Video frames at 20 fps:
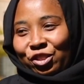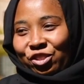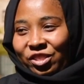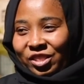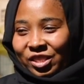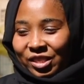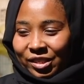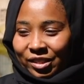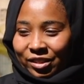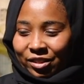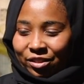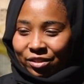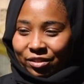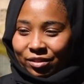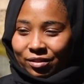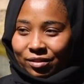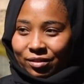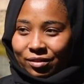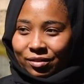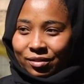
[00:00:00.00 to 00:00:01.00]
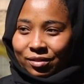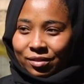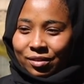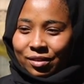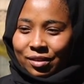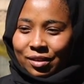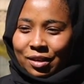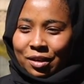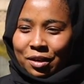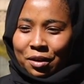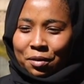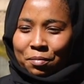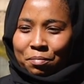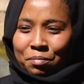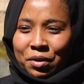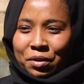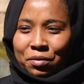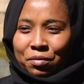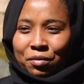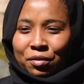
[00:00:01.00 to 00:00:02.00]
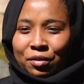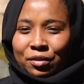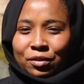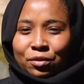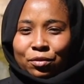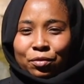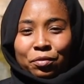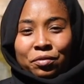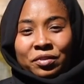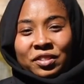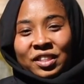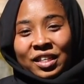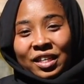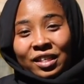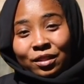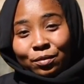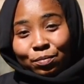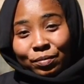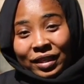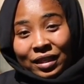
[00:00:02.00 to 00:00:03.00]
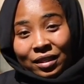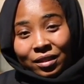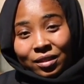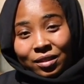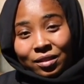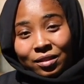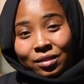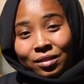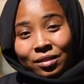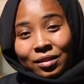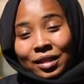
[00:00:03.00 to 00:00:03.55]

judge. Because through judgment,